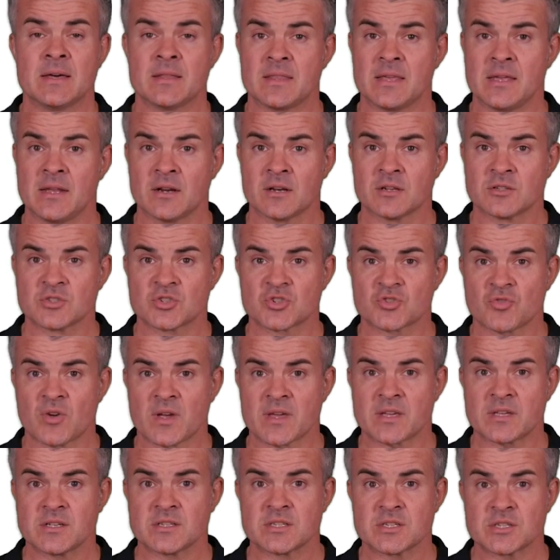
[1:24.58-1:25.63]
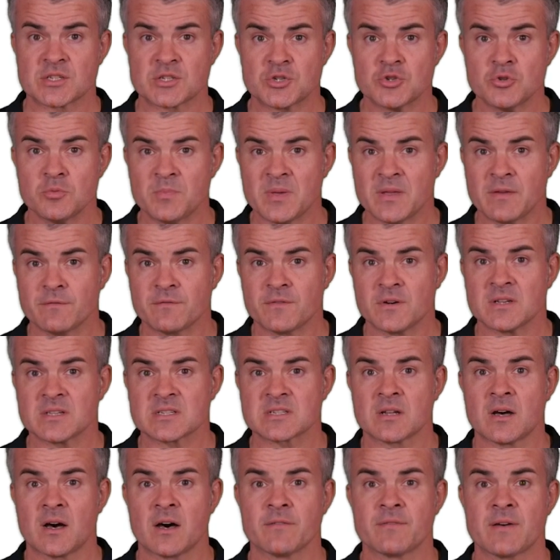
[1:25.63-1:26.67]
The England striker's stooping
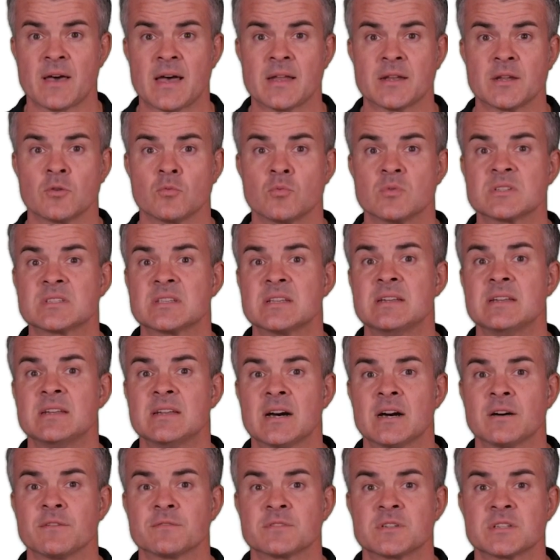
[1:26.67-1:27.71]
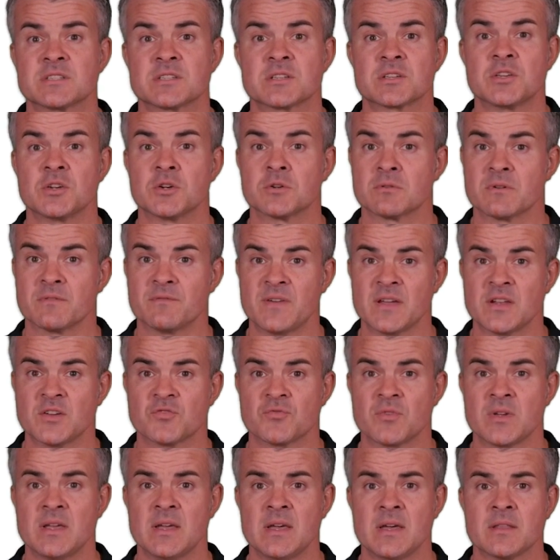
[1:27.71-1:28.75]
first-half header was enough to secure a
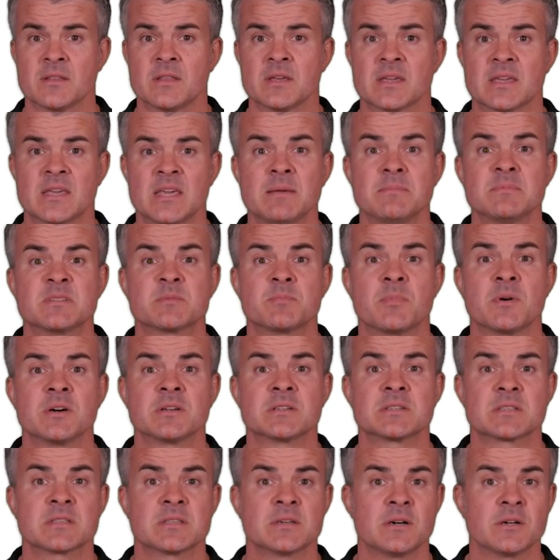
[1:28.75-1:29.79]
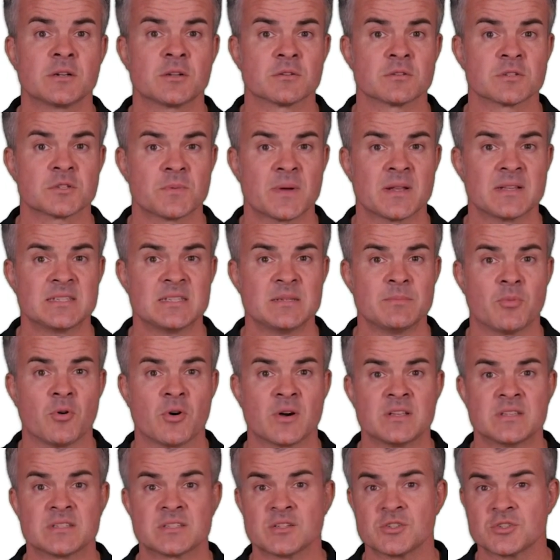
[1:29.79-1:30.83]
victory that keeps Spurs third on 20
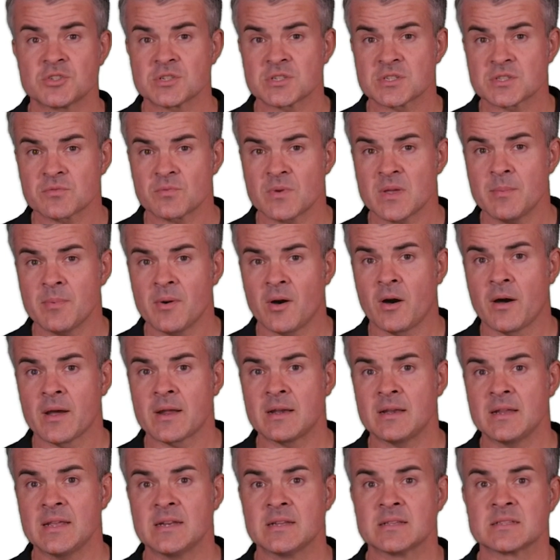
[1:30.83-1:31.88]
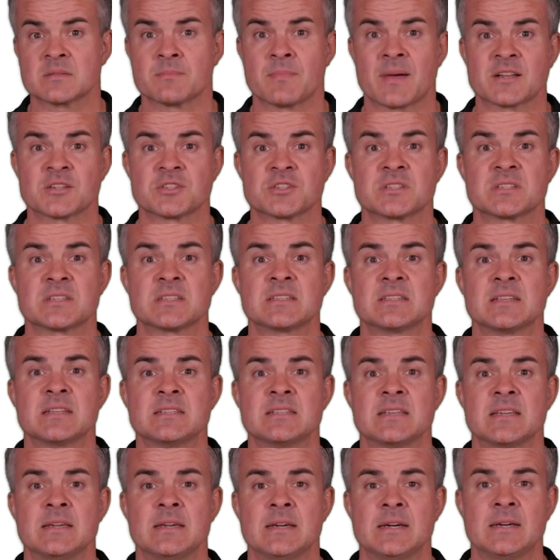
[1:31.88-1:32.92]
points and just 3 behind leaders Manchester
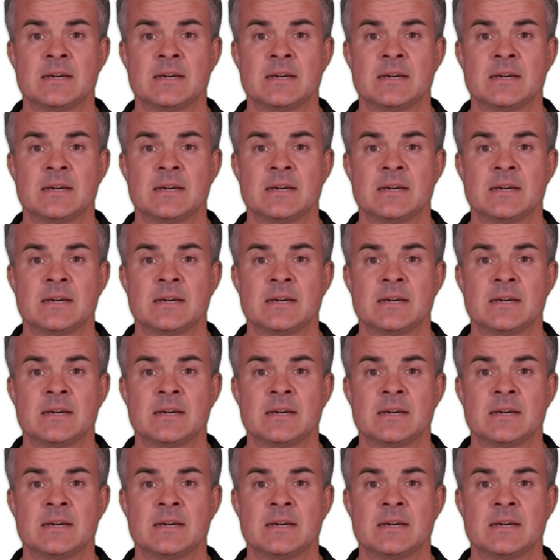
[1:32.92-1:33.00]
City.